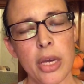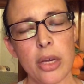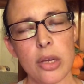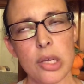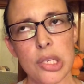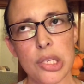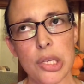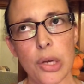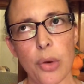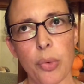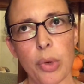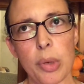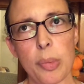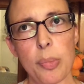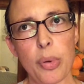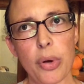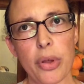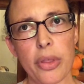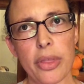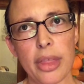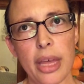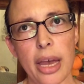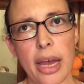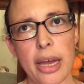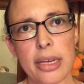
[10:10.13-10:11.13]
So we
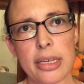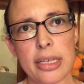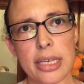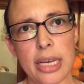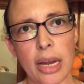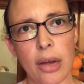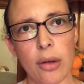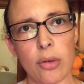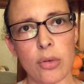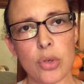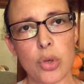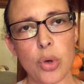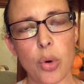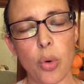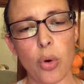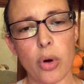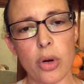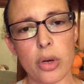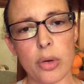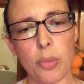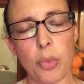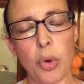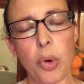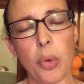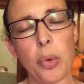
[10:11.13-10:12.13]
put that down
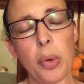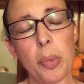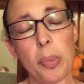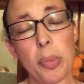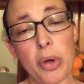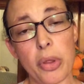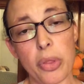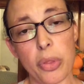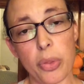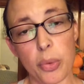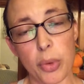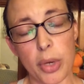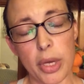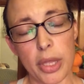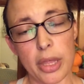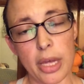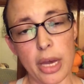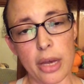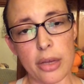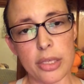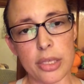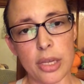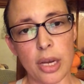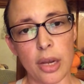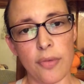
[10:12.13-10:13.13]
toward, well, we put
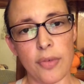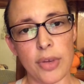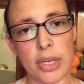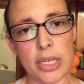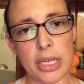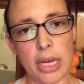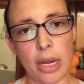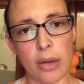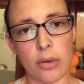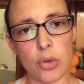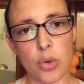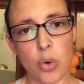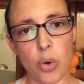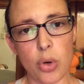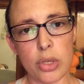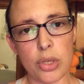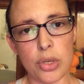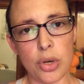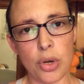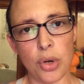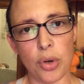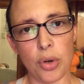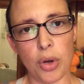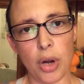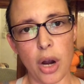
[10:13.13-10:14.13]
$3,000 of it down towards a
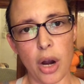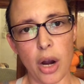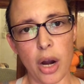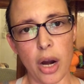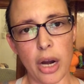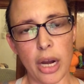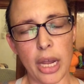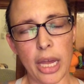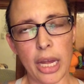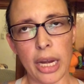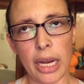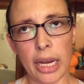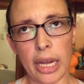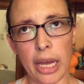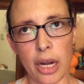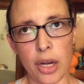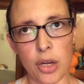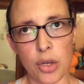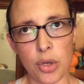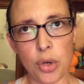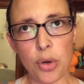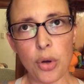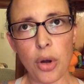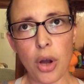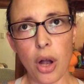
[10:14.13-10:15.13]
new car, and I got a
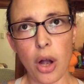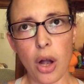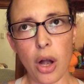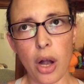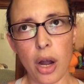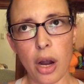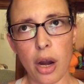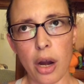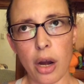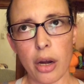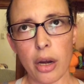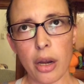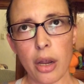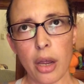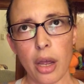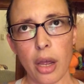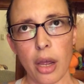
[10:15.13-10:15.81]
new car.